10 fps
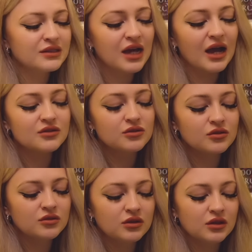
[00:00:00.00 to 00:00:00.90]

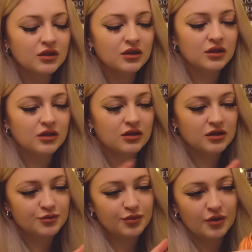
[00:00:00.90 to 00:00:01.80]
tassel
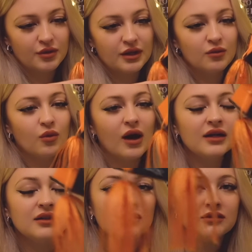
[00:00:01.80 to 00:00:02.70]
has broken.
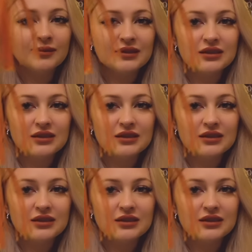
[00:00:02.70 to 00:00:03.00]
Why do my